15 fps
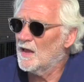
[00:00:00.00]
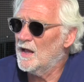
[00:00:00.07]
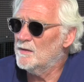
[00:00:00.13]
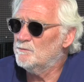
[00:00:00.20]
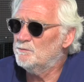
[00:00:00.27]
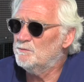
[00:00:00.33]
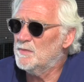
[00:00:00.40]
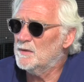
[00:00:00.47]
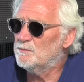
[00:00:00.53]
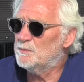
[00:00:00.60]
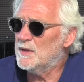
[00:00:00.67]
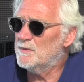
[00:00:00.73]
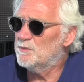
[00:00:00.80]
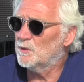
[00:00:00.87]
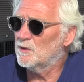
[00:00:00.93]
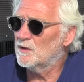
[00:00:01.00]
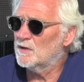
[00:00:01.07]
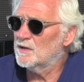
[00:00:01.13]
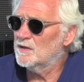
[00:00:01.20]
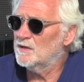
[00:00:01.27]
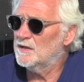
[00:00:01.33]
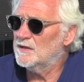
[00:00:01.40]
and, and people
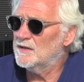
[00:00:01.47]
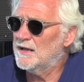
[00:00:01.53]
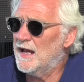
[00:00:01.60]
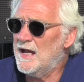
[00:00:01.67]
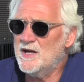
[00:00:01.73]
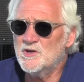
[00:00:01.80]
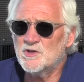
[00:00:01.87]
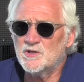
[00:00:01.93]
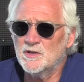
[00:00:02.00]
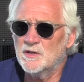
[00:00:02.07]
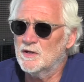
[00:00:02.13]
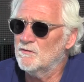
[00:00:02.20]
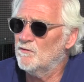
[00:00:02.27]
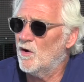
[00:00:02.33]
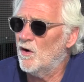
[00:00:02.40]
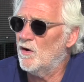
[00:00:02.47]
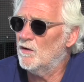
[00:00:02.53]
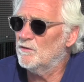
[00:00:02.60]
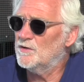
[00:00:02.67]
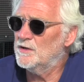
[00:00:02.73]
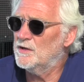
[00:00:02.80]
are engaged and involved